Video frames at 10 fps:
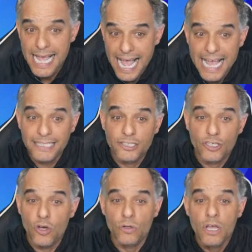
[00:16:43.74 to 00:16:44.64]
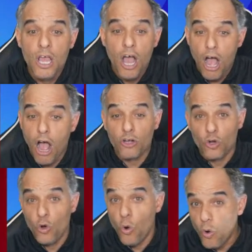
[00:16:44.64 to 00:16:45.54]
And so
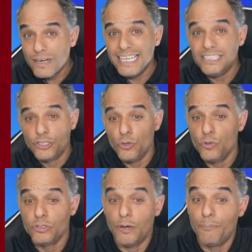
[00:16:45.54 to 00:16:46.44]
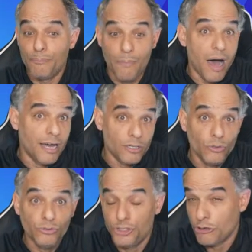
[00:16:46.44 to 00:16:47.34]
according to the model
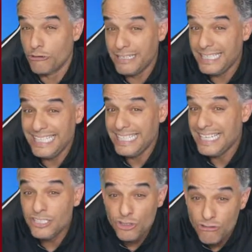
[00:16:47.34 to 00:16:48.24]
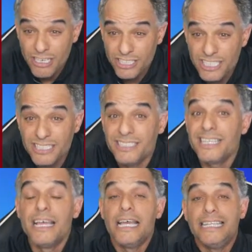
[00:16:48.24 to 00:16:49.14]
jury instructions,
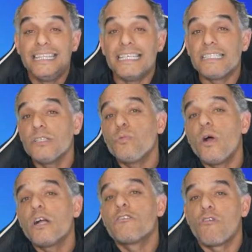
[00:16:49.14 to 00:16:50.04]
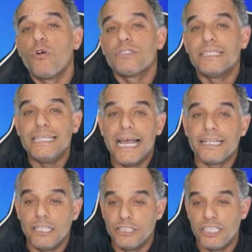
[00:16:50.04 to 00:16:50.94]
this is what gross
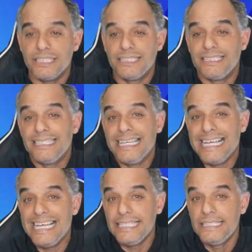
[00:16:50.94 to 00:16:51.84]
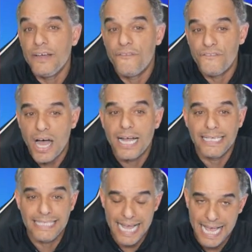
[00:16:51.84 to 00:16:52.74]
negligence is
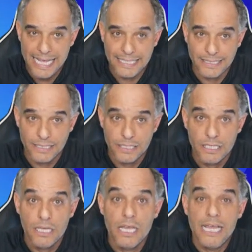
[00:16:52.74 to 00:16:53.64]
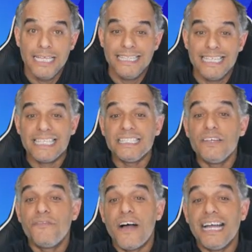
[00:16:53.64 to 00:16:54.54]
defined as. This is
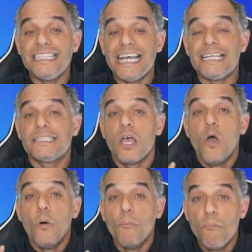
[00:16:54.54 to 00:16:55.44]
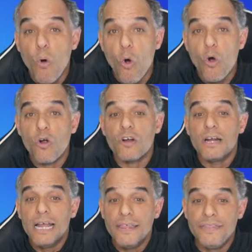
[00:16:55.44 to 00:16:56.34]
defined as more
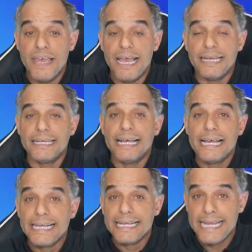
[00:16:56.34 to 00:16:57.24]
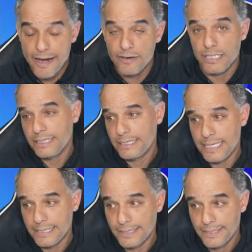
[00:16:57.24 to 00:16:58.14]
than
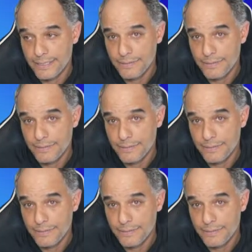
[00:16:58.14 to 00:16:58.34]
carelessness.